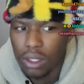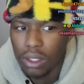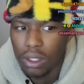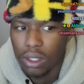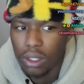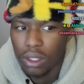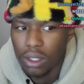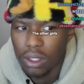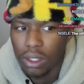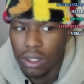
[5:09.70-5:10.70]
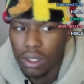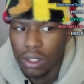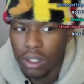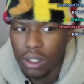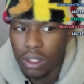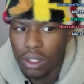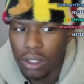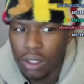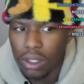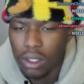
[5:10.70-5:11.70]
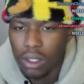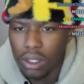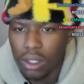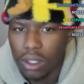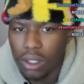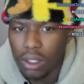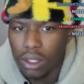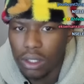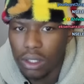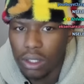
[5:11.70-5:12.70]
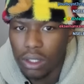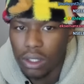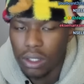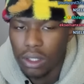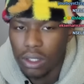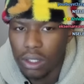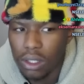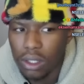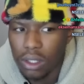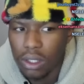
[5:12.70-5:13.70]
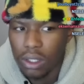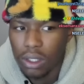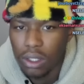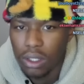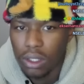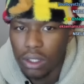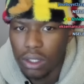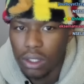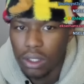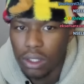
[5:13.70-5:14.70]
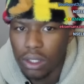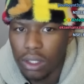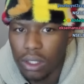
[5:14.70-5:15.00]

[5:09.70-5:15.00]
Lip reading: (not speaking)